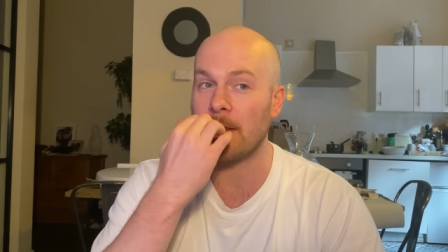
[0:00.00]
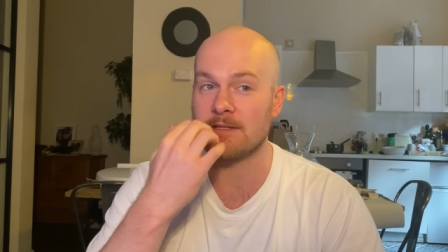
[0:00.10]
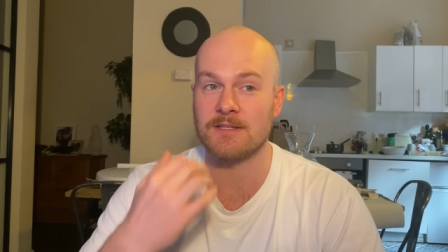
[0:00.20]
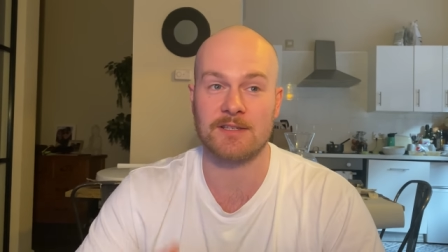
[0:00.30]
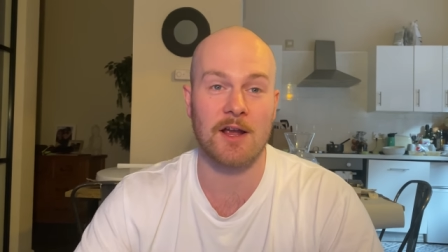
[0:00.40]

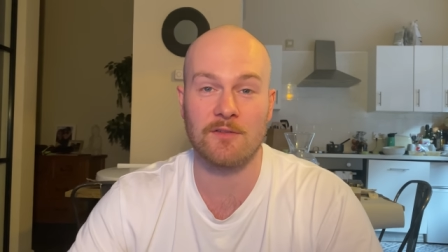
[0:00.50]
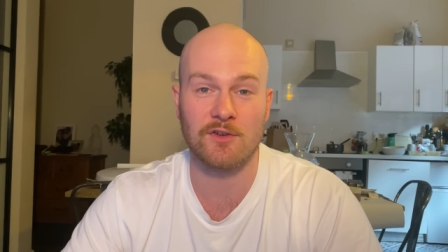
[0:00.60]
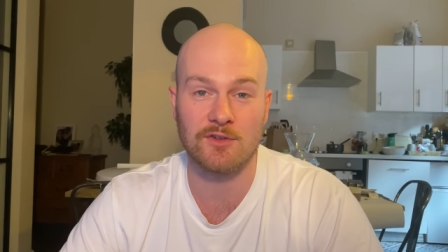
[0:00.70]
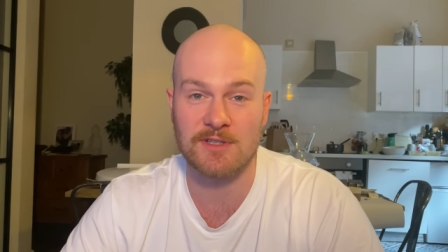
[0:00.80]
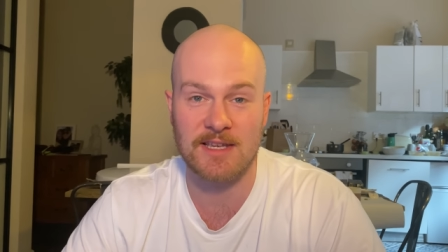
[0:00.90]
It's a sign of a
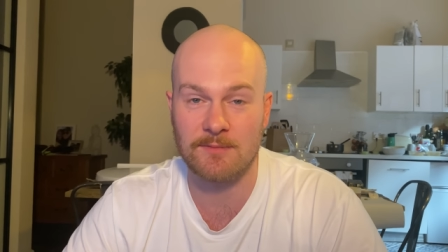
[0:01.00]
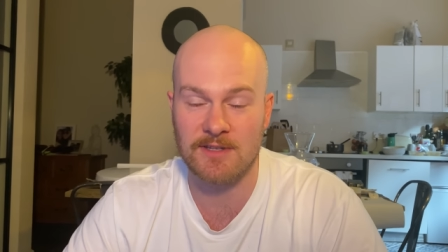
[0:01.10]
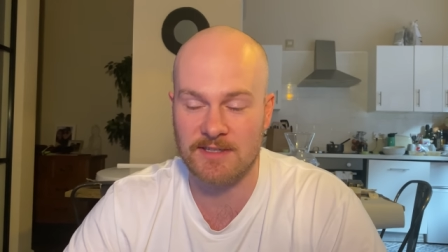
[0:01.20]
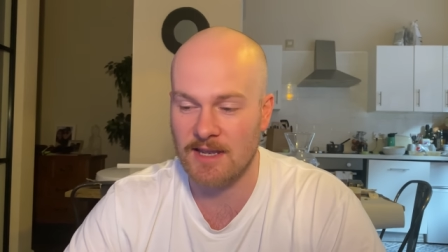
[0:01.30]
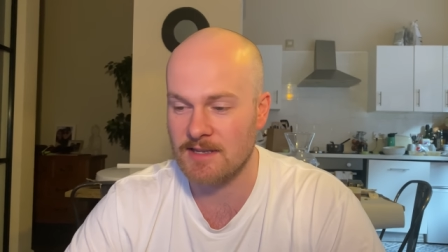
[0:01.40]
good team
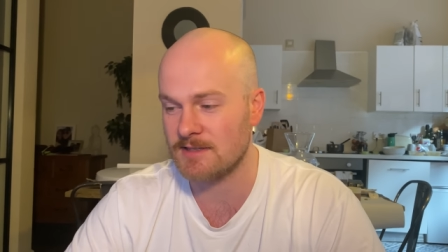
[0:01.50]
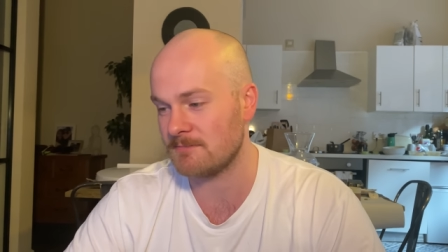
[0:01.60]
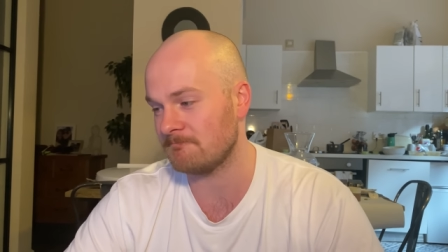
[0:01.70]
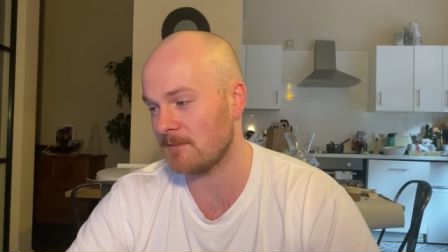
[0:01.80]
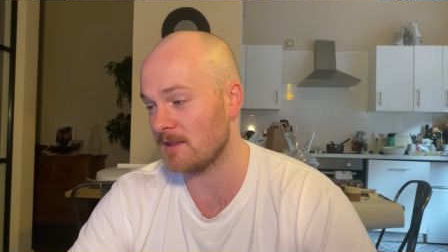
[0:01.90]
these
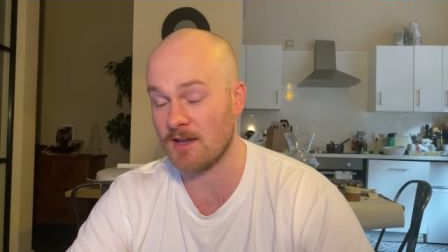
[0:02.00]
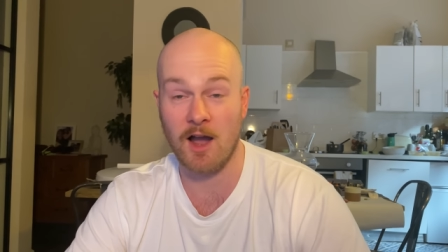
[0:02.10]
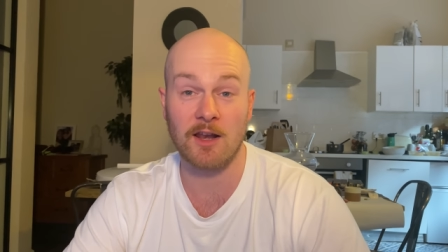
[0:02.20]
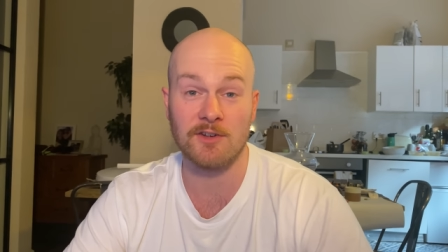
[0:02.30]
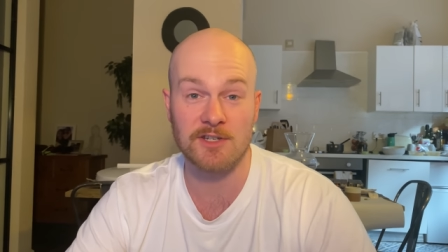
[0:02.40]
days. I think
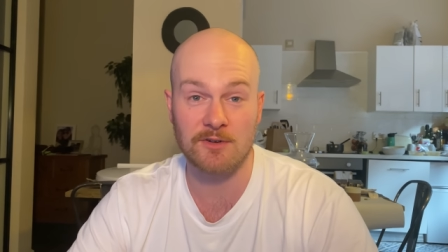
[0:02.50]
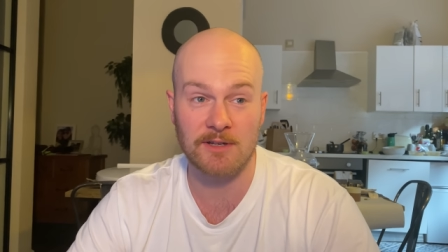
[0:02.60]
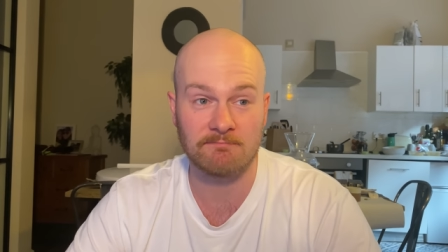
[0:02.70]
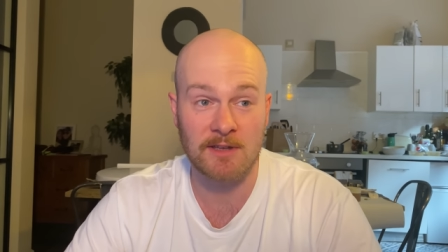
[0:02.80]
Ireland do it.